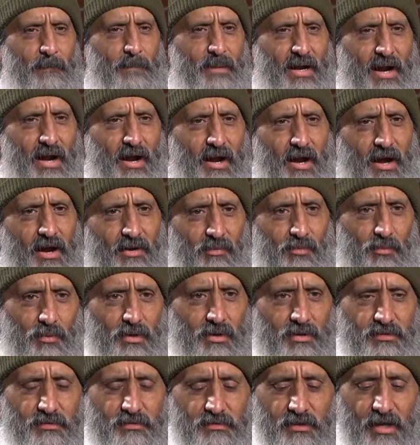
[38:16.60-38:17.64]
But I
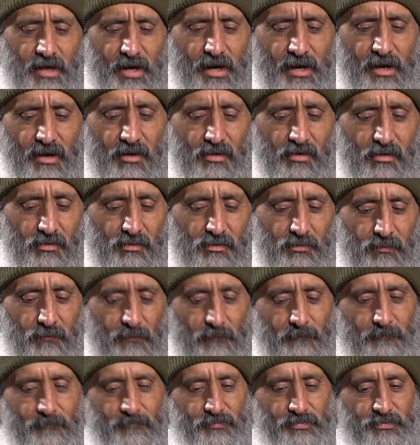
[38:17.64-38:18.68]
wonder how
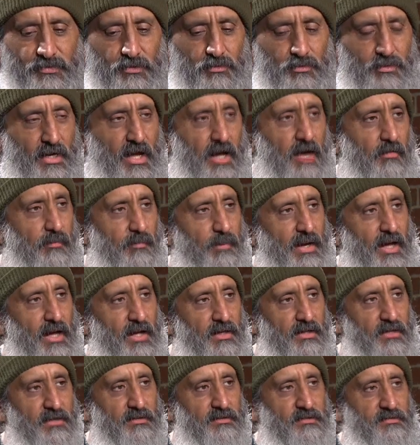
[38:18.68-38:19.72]
you now
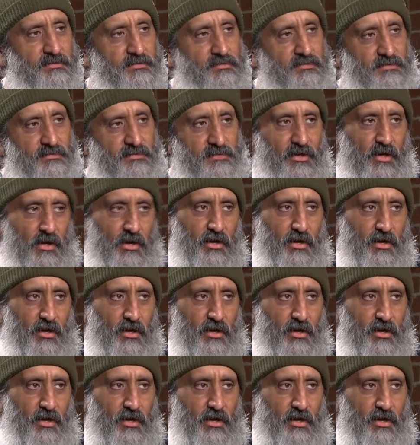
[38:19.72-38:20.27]
balance